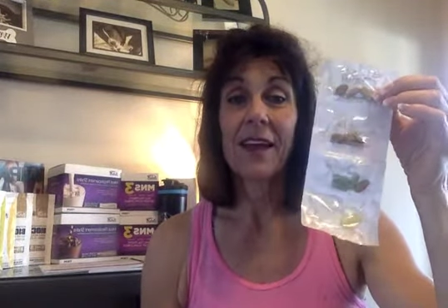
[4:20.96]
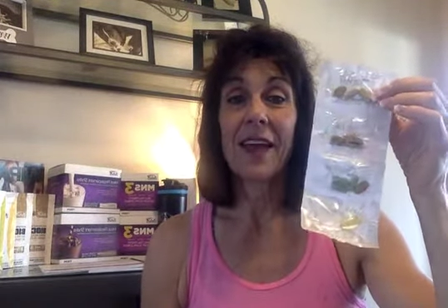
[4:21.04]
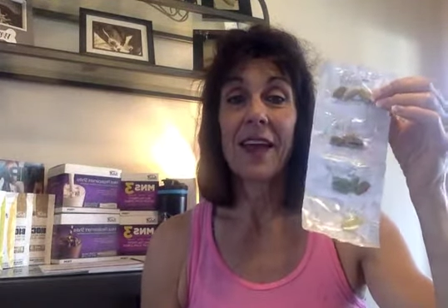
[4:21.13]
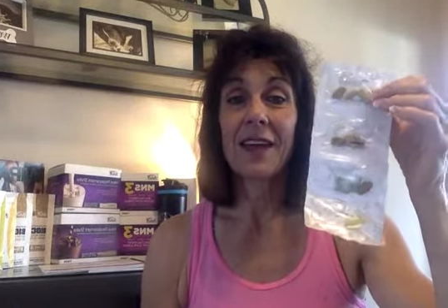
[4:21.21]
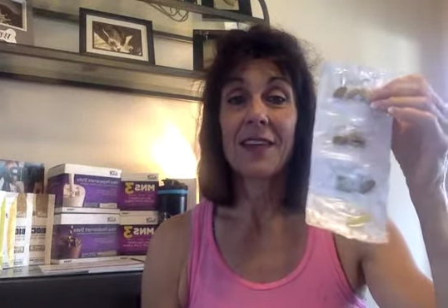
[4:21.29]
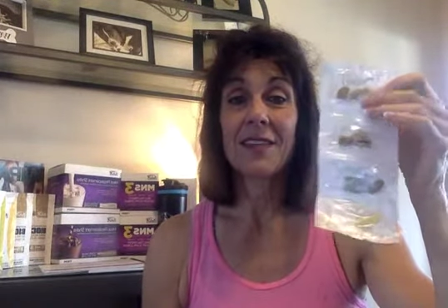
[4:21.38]

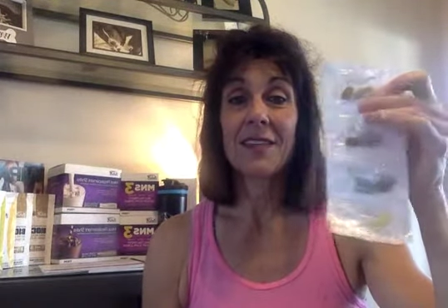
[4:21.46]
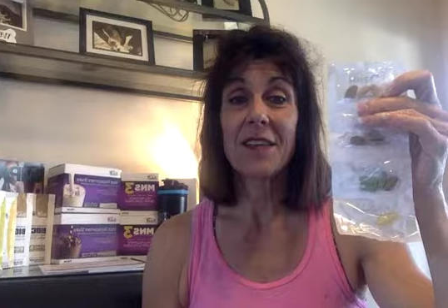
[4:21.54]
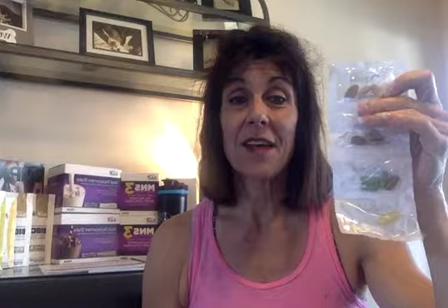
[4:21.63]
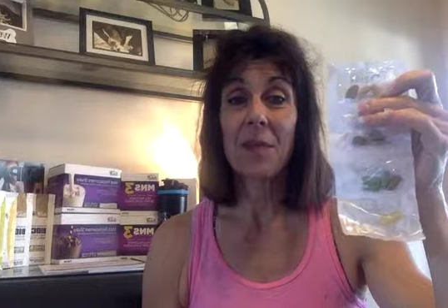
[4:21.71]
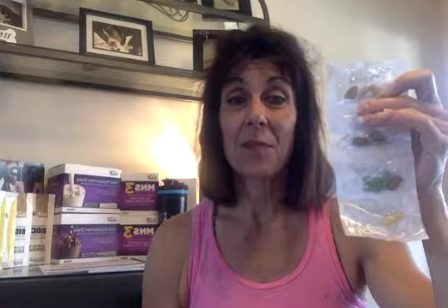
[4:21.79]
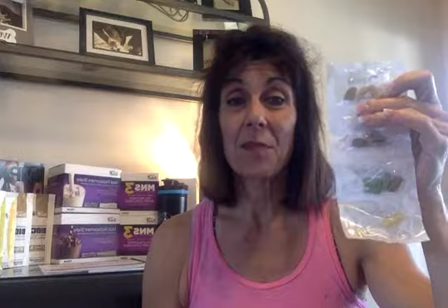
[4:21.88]
as
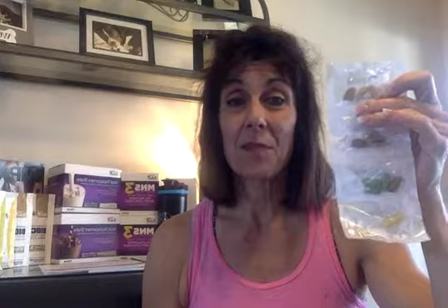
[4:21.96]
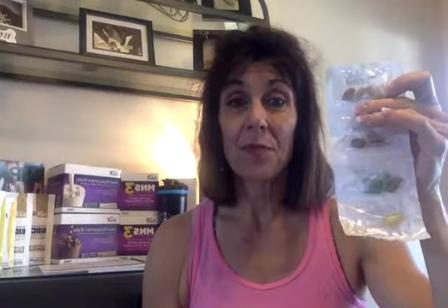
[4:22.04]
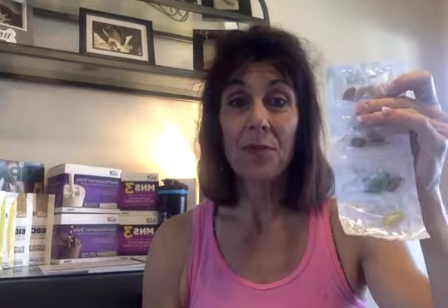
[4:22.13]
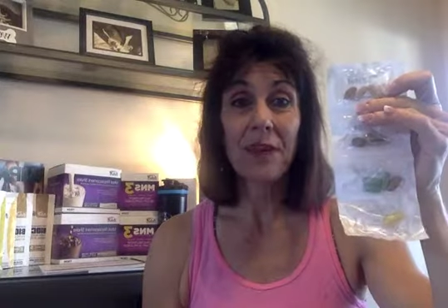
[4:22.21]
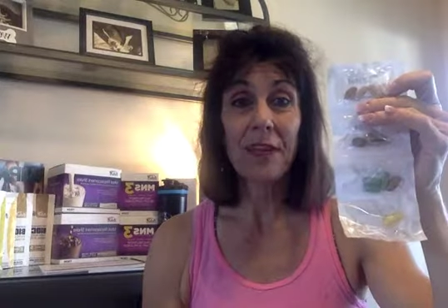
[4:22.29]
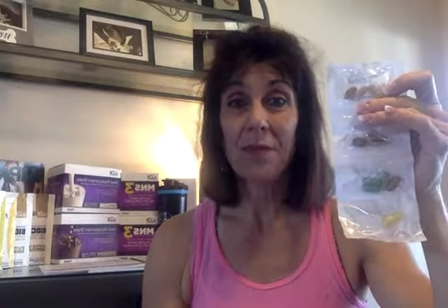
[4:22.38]
a
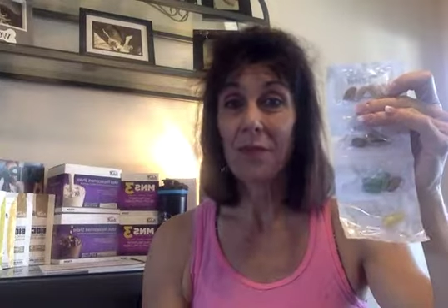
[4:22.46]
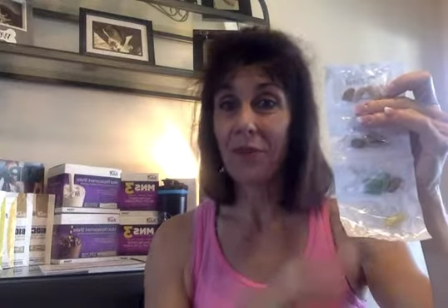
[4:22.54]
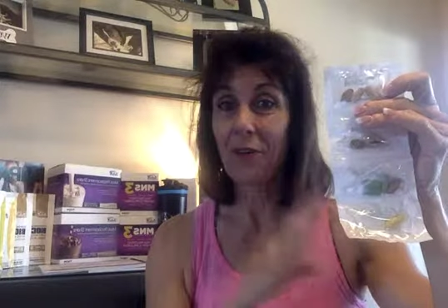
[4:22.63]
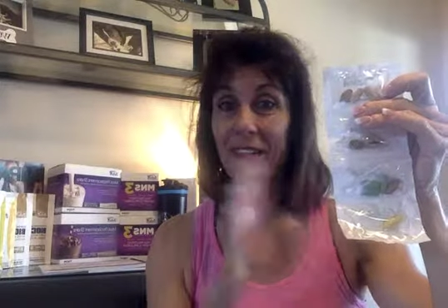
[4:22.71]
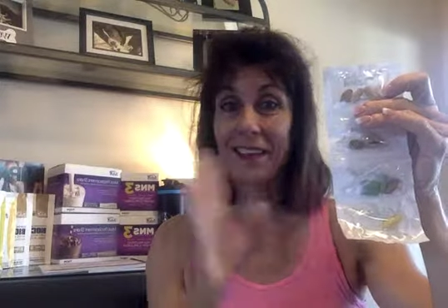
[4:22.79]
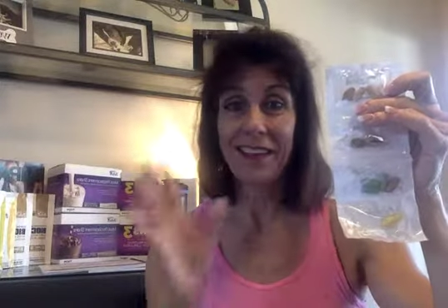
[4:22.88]

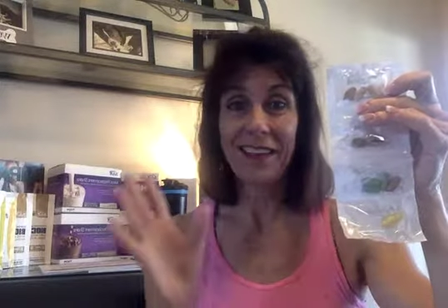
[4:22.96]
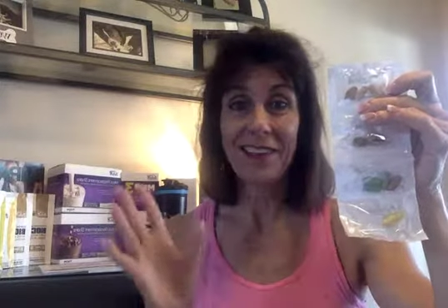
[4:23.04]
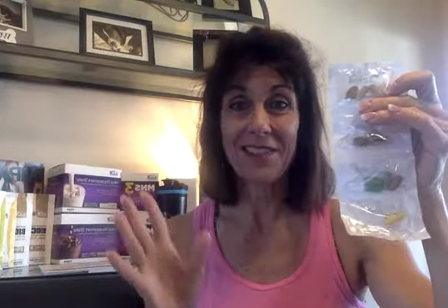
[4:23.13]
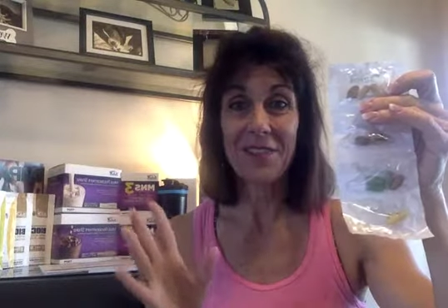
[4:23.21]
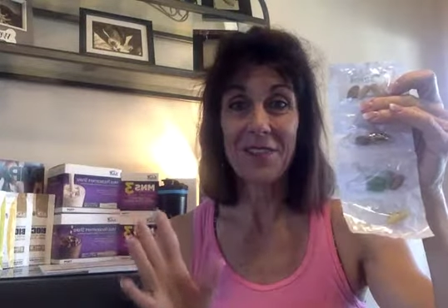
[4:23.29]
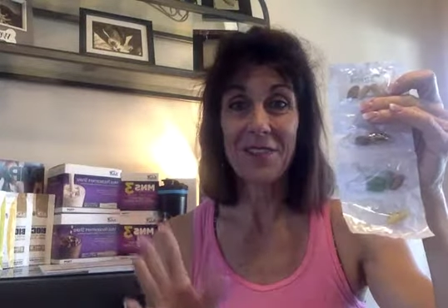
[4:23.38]
before anything
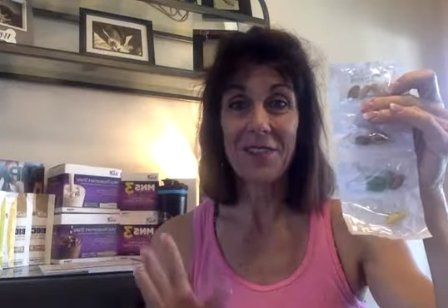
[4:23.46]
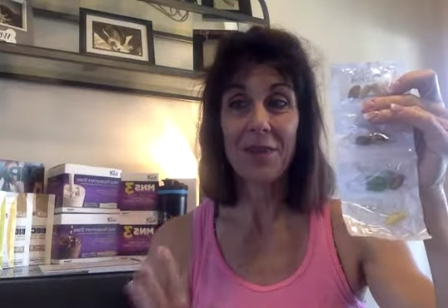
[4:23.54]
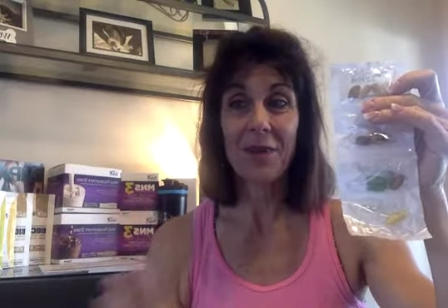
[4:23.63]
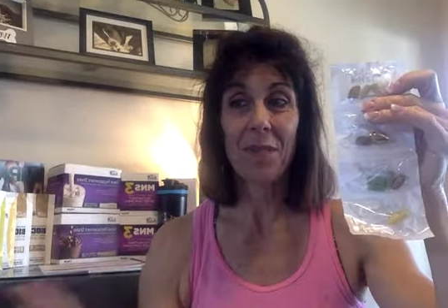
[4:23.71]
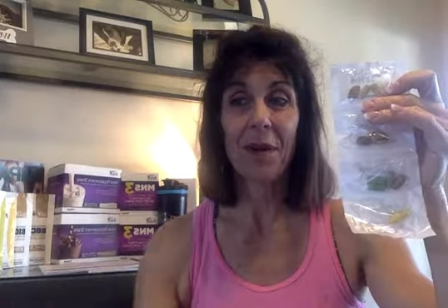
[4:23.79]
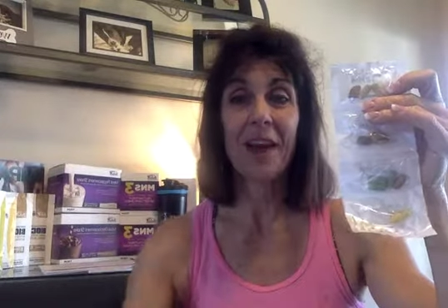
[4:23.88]
else goes into
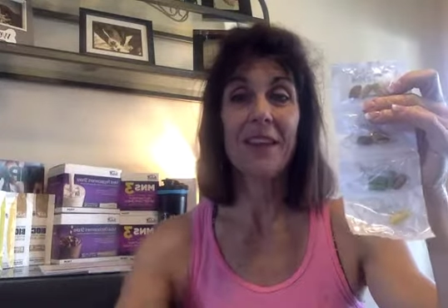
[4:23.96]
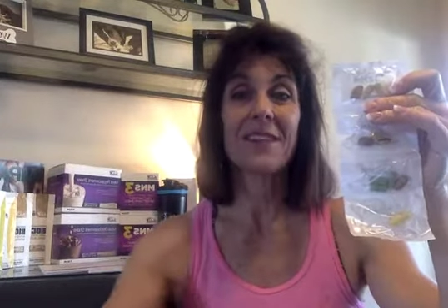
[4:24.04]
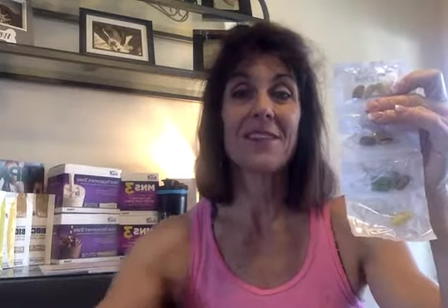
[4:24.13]
our body.